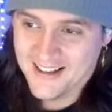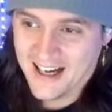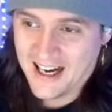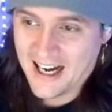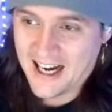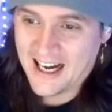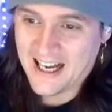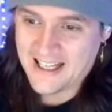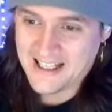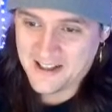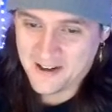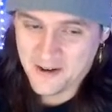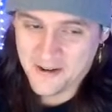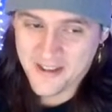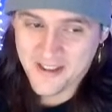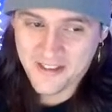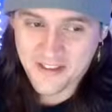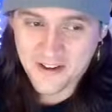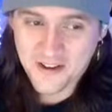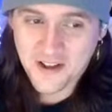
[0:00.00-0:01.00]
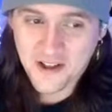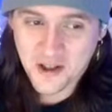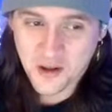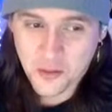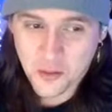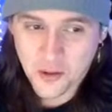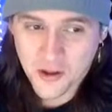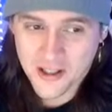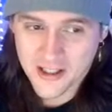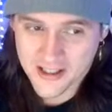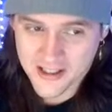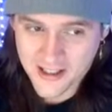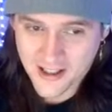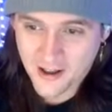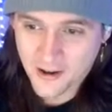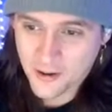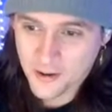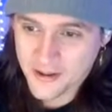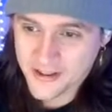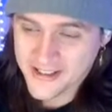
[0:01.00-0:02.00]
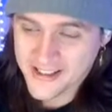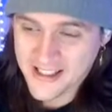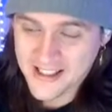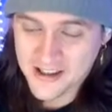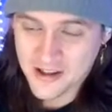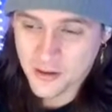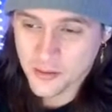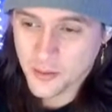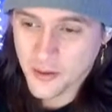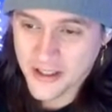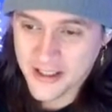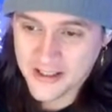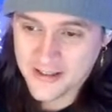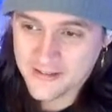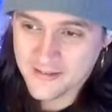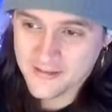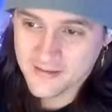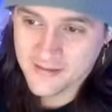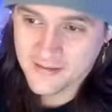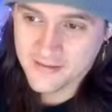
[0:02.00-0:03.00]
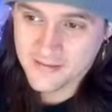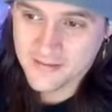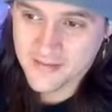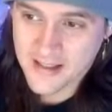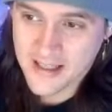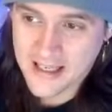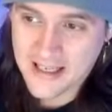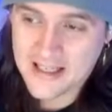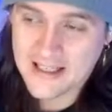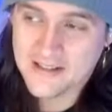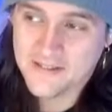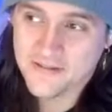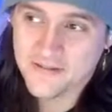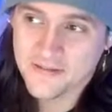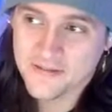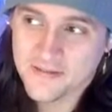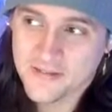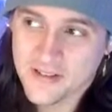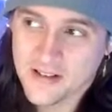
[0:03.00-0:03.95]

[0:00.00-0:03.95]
I know that they're going to want to go and get the win. And if